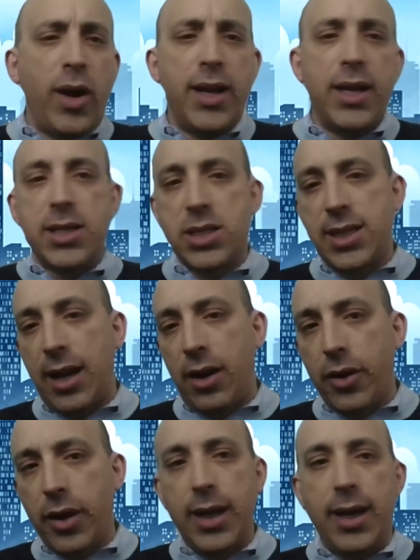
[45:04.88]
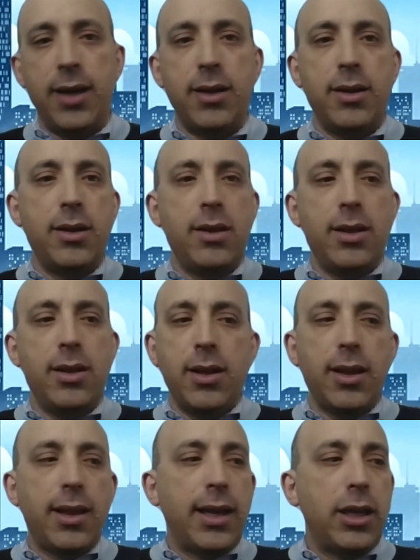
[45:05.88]
hysteria.
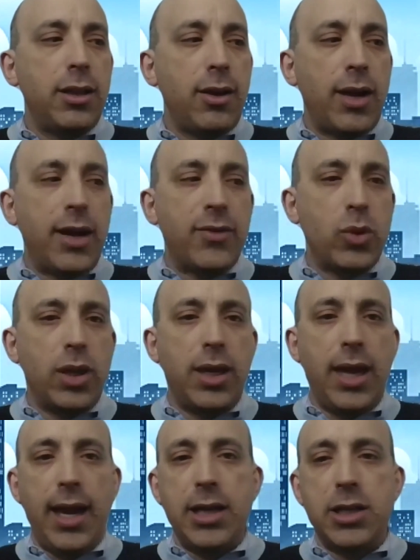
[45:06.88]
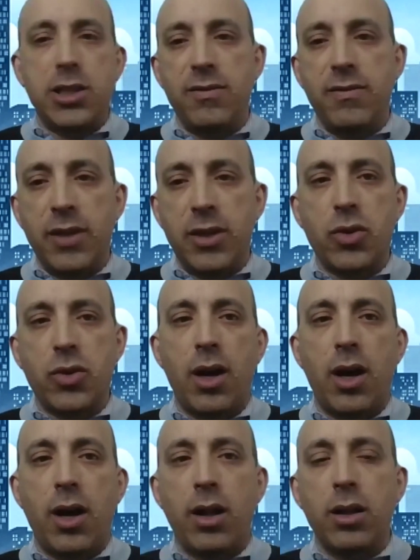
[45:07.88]
Like, you don't have to engage in
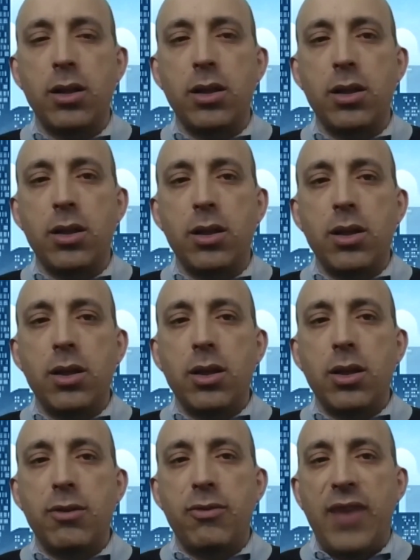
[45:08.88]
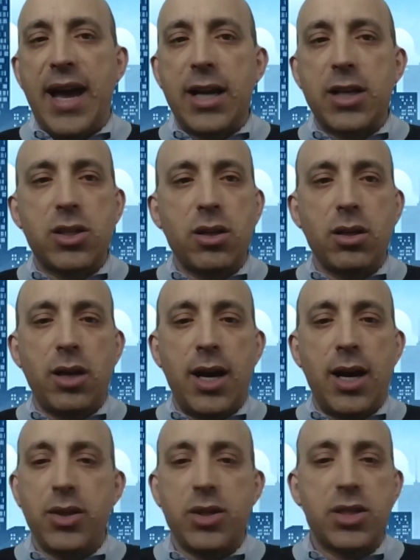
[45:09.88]
vitriol. The facts are
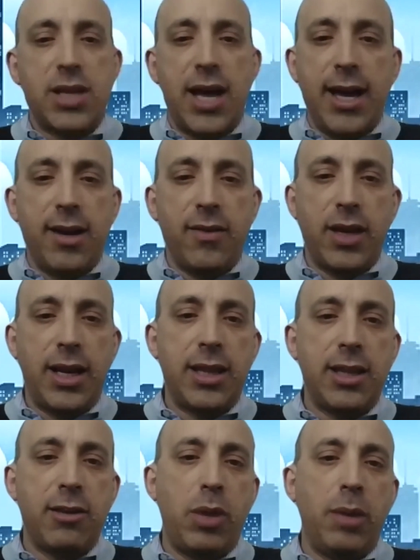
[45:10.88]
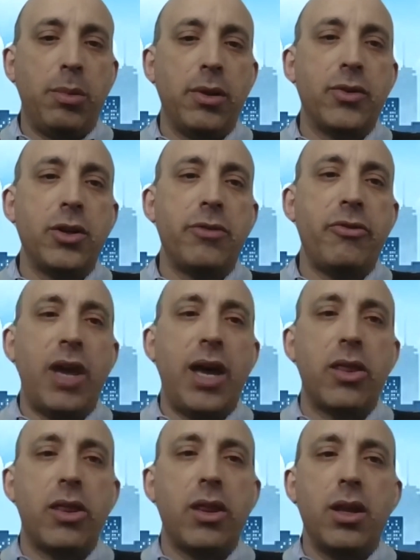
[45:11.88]
on the side of, again, I think, people of good
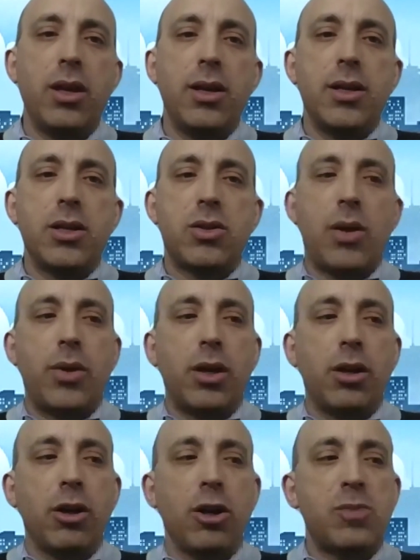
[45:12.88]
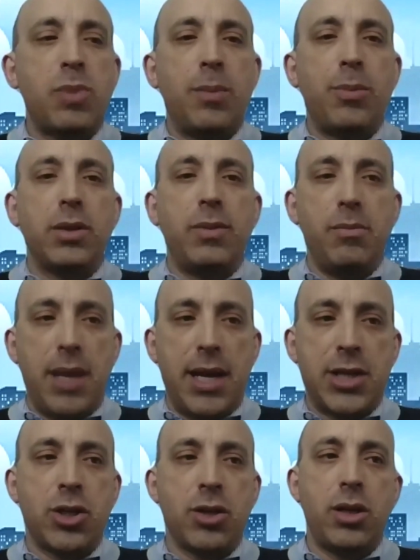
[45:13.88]
faith. So I would encourage people to be
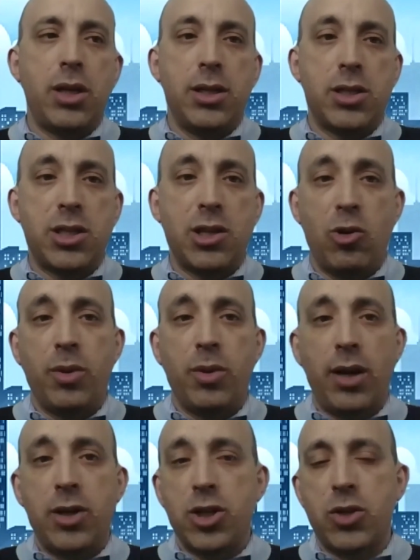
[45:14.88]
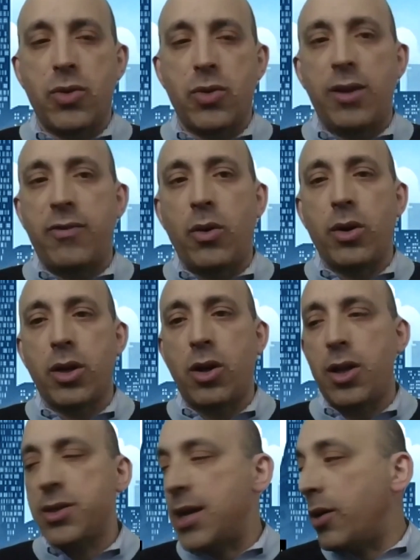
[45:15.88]
measured and sober and just straightforward and
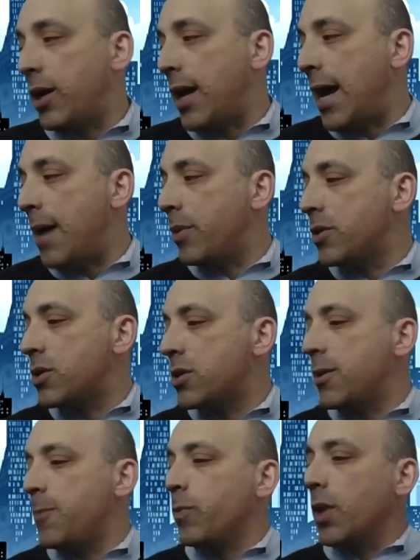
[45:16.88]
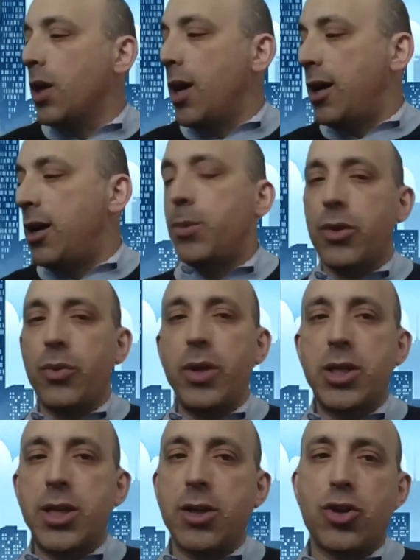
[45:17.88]
call us out when it happens. And number three,
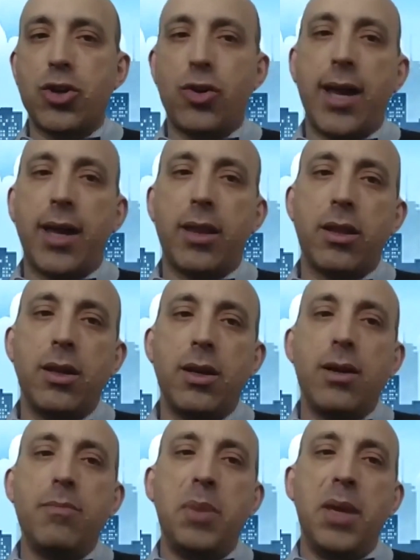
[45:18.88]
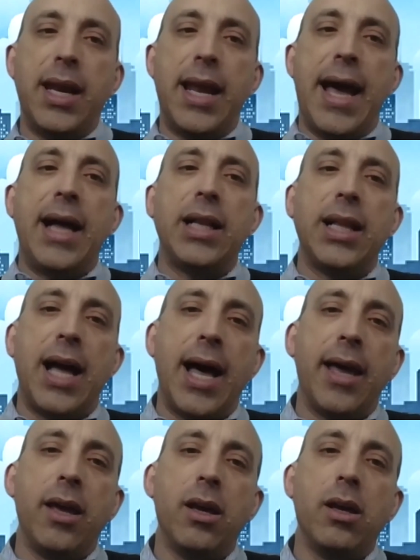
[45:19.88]
share strength. Be an ally